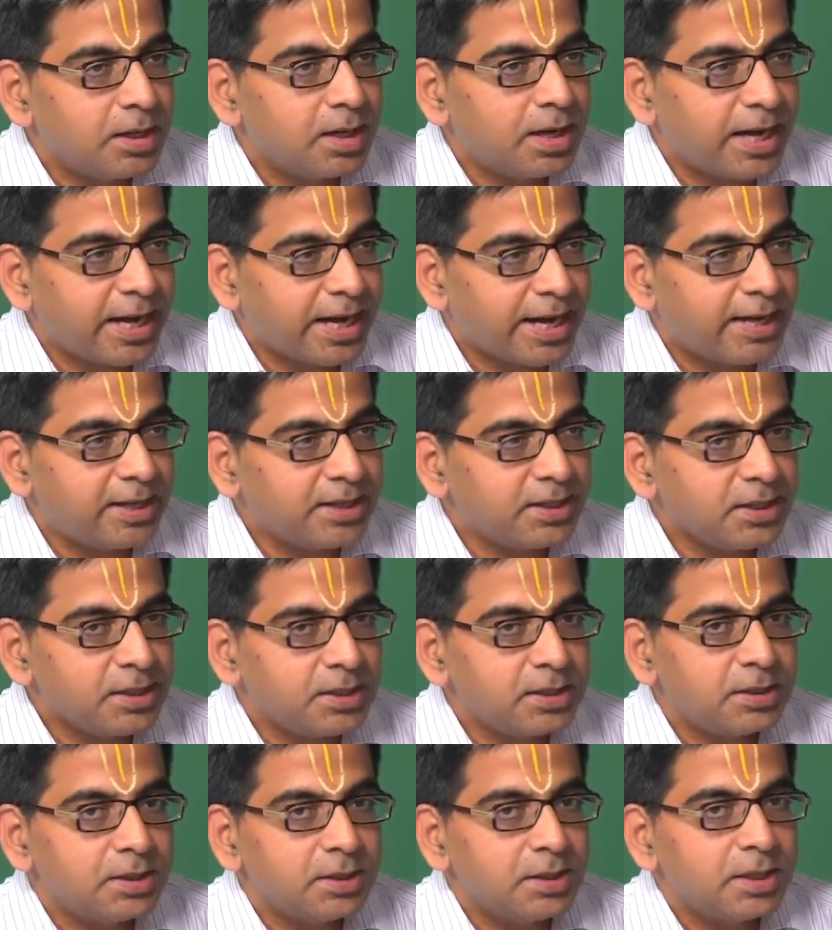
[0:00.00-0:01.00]
and
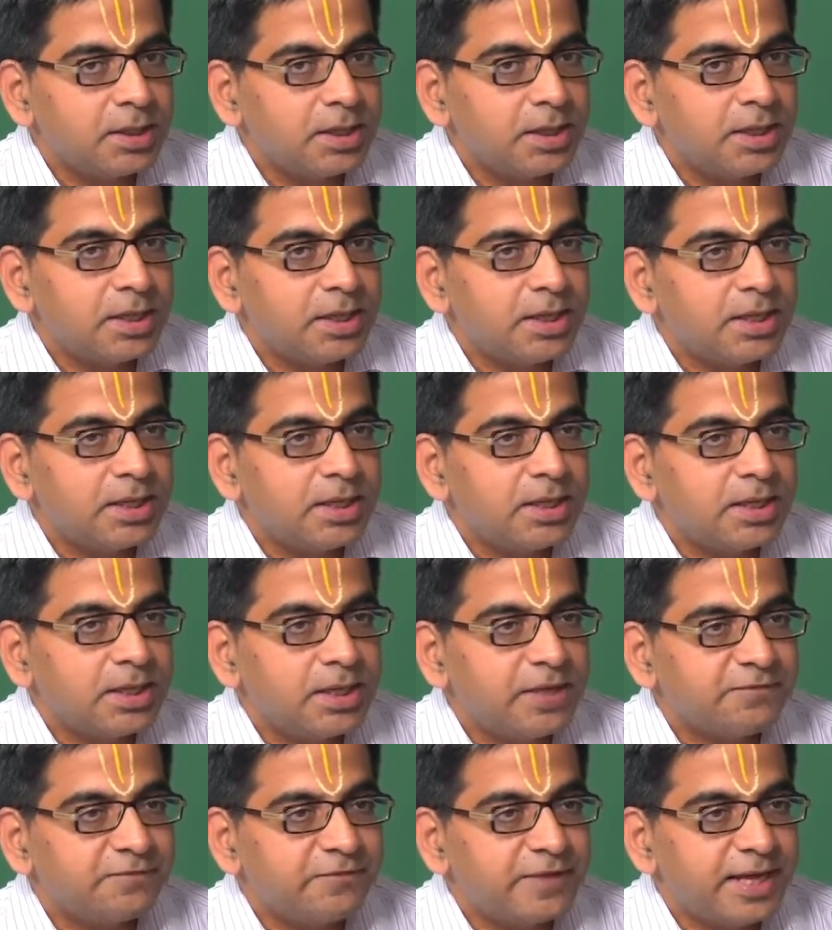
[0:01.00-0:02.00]

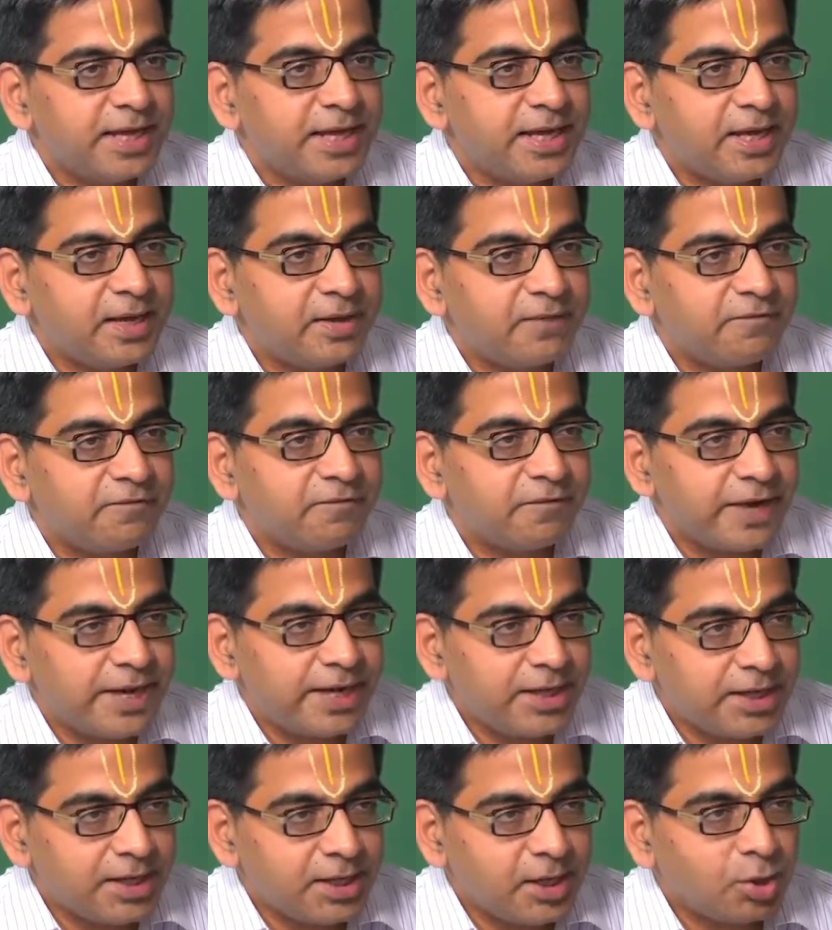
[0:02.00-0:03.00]
if they
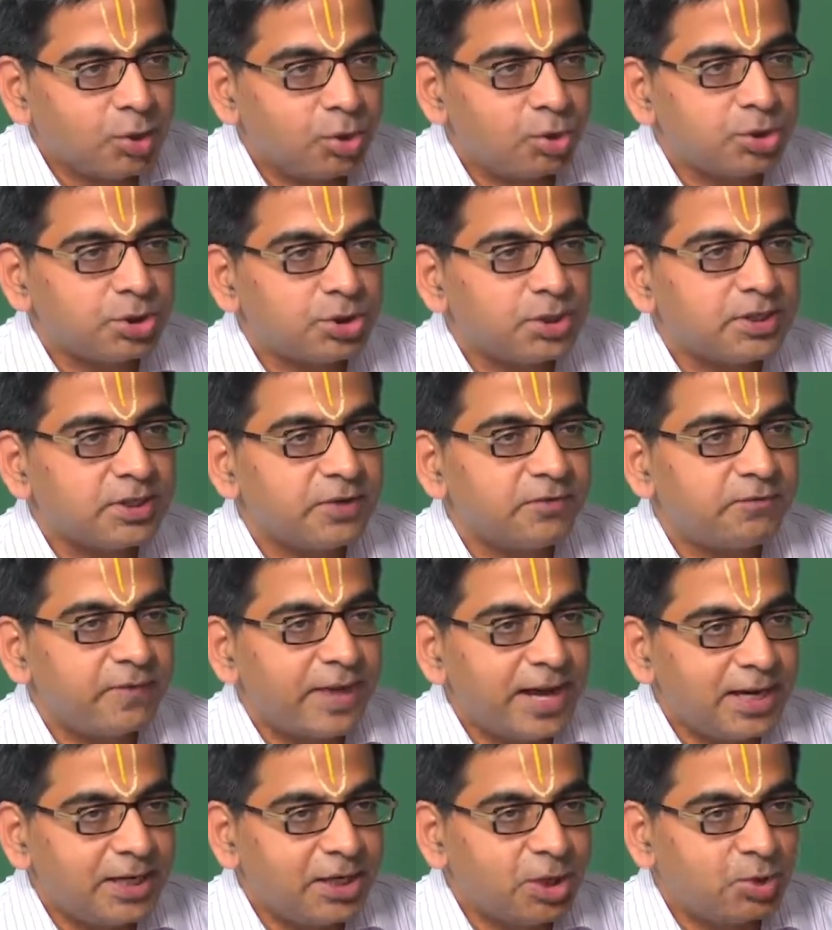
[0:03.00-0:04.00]
find out the
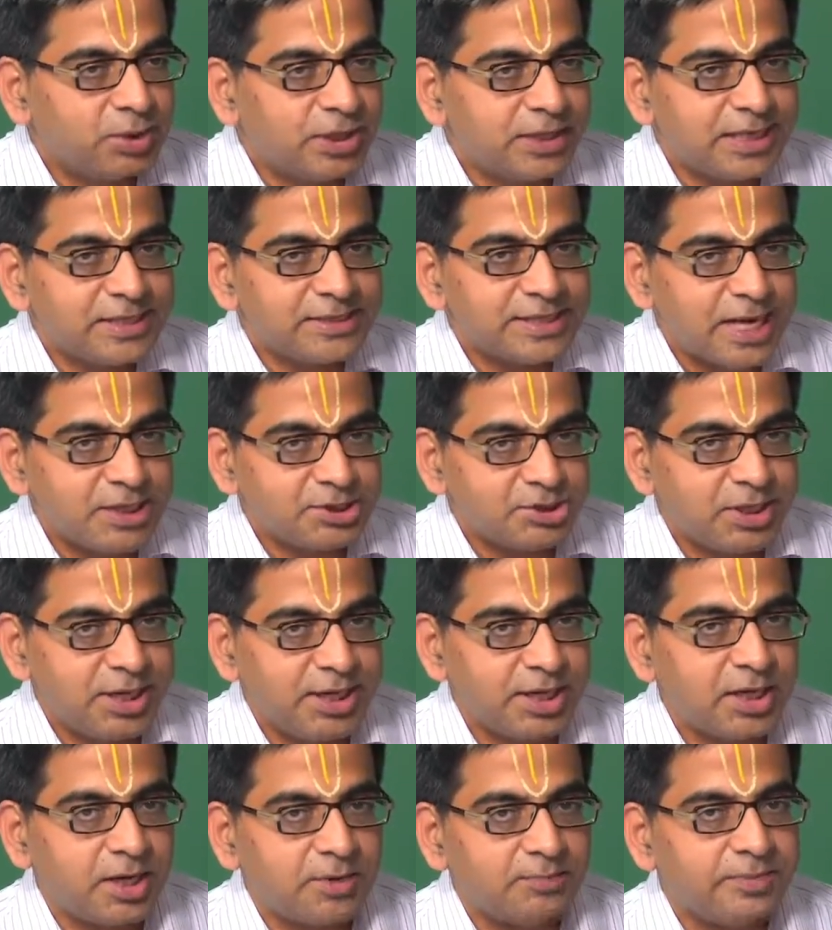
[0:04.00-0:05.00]
value that has
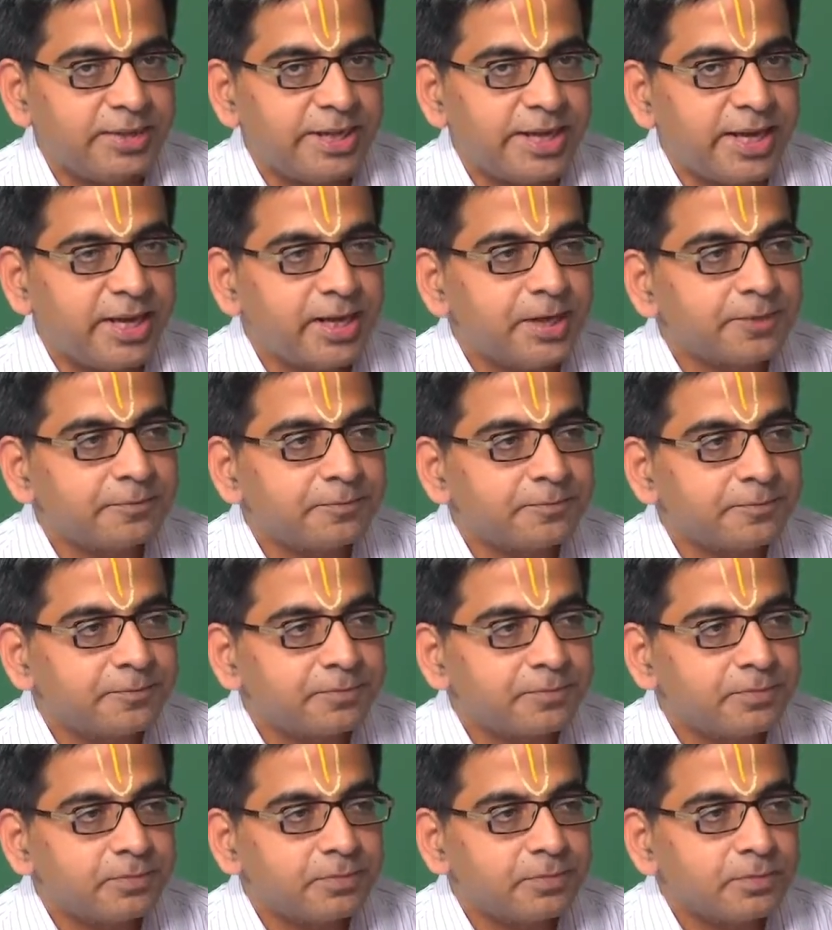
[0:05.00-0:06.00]
actually come there
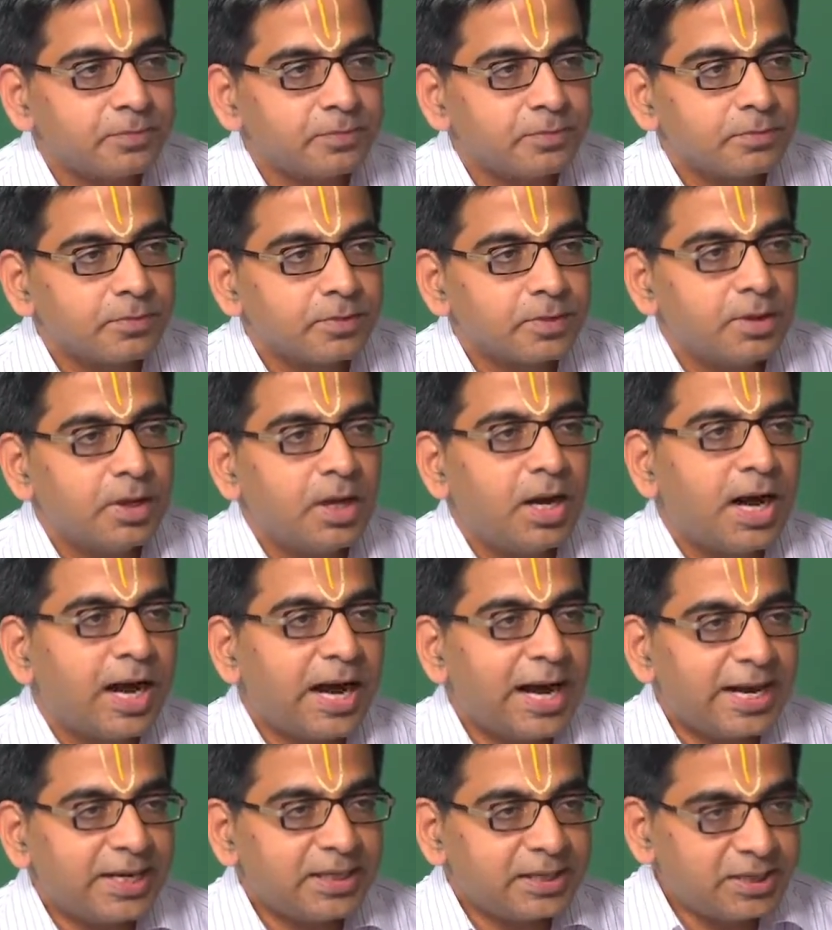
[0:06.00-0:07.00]

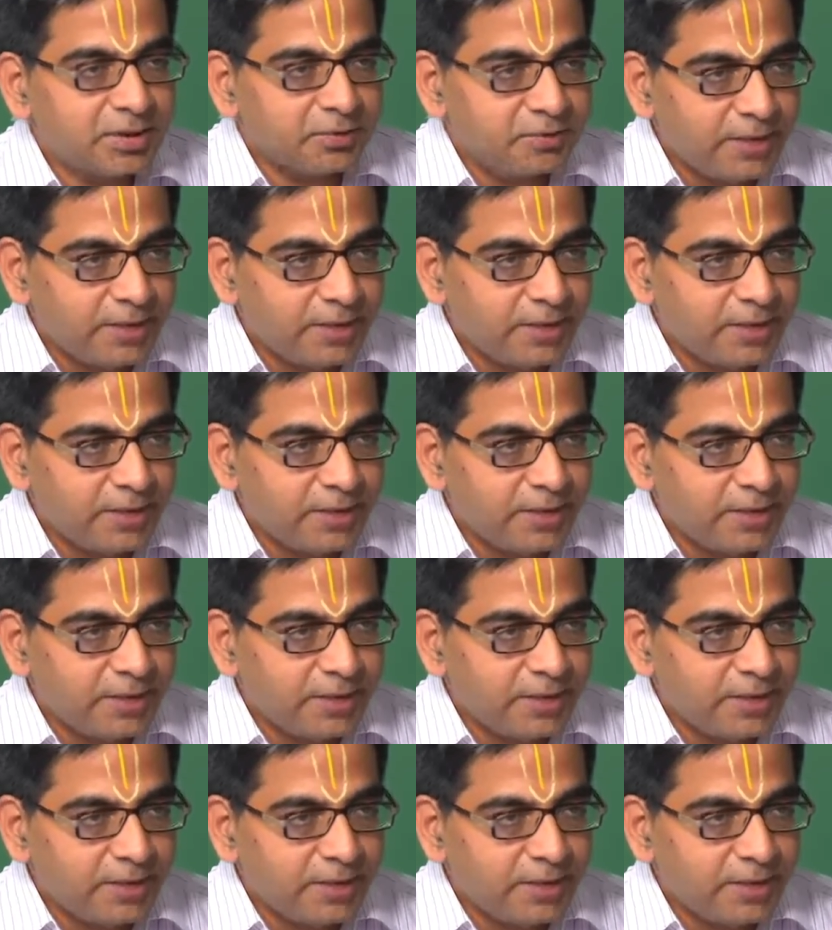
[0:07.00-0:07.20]
and the